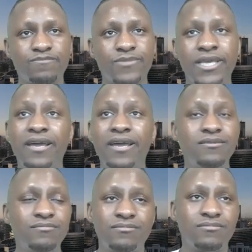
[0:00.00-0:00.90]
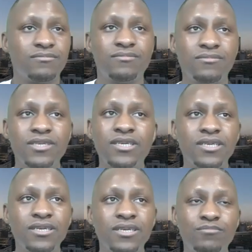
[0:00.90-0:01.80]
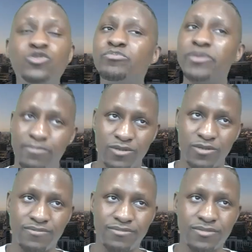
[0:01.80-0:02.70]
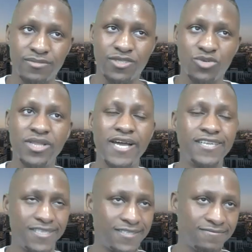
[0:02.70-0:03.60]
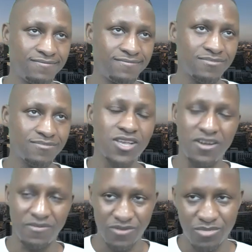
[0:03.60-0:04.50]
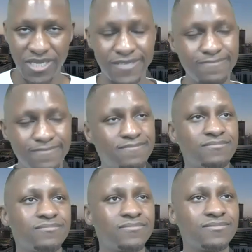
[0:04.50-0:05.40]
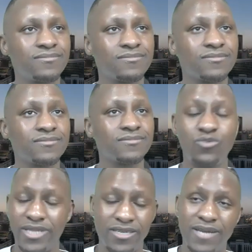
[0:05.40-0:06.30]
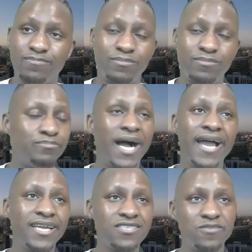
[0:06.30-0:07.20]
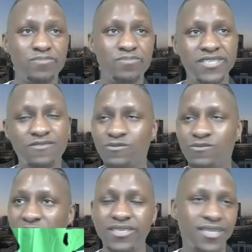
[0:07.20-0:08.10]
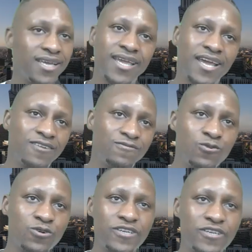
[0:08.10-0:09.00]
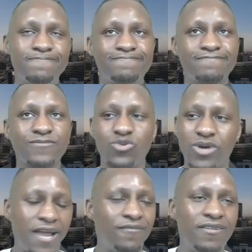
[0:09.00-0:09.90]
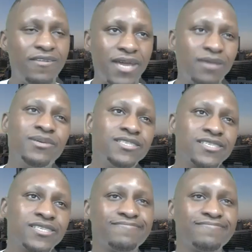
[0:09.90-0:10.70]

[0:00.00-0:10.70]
Yeah. Most people do that comfortably when they're not buying expensive rings that they can't afford or having babies.